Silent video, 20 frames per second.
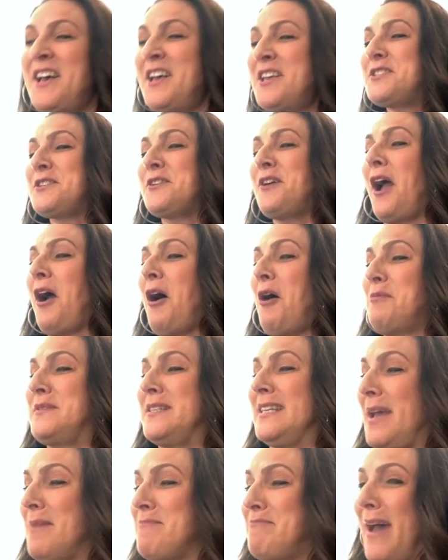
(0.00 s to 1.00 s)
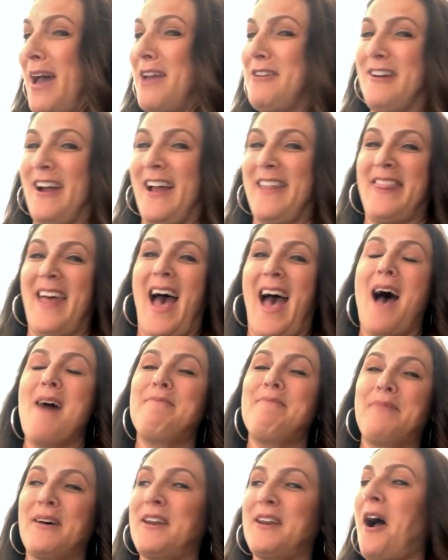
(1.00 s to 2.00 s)
So I hope to get better at that.
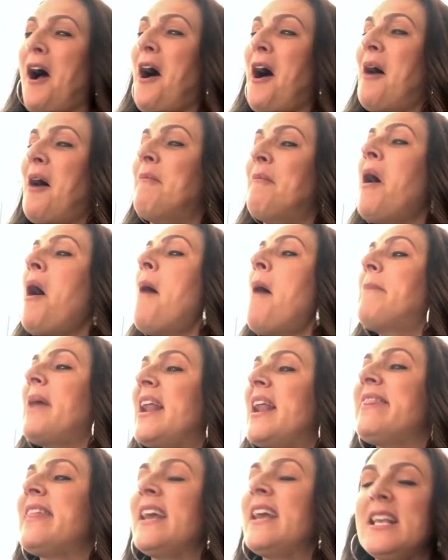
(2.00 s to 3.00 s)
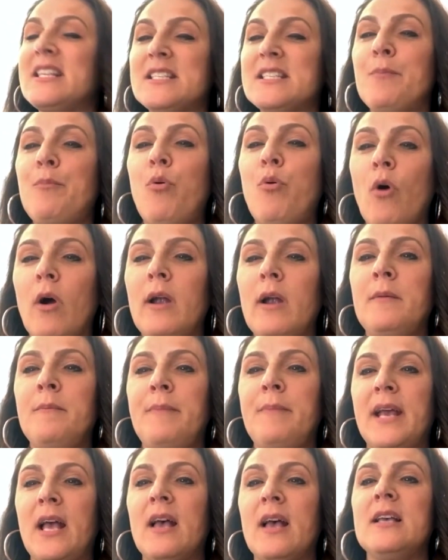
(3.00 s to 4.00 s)
But I think it's important
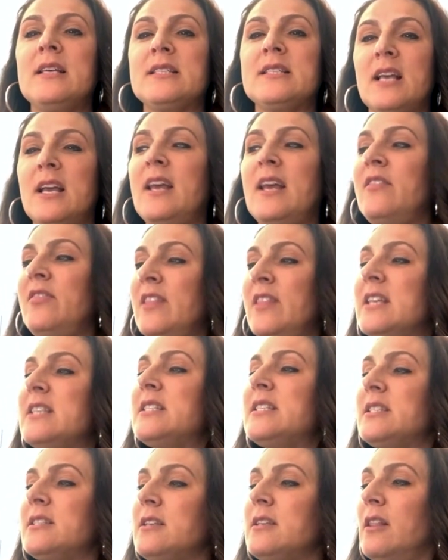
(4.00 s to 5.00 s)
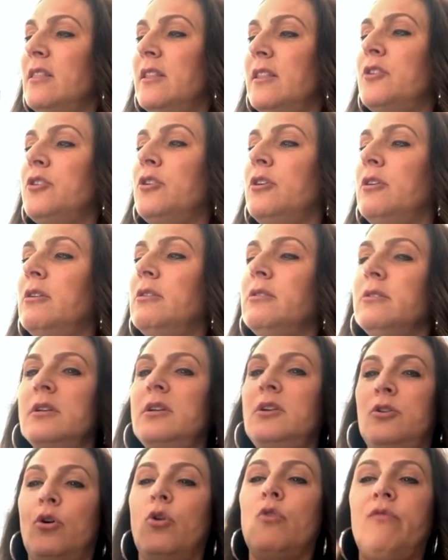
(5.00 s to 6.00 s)
because in this little,
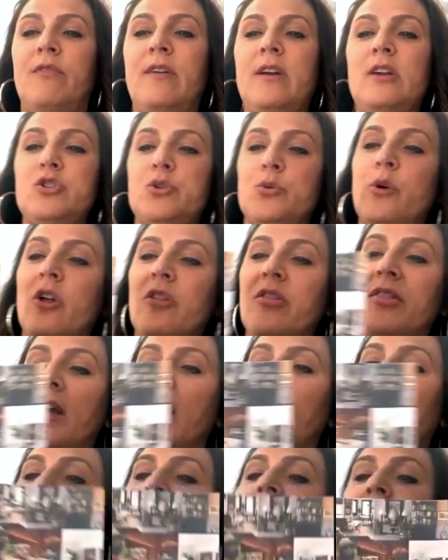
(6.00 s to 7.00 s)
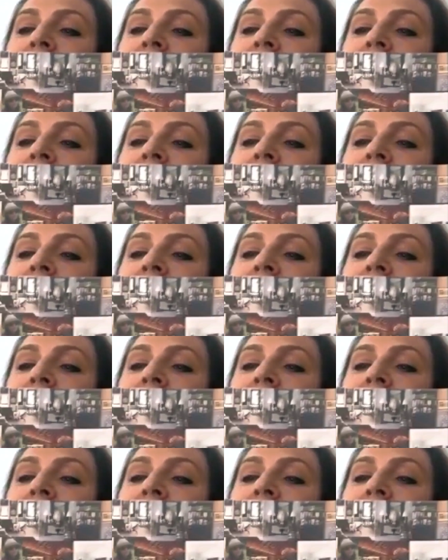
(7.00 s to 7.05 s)
visual thing,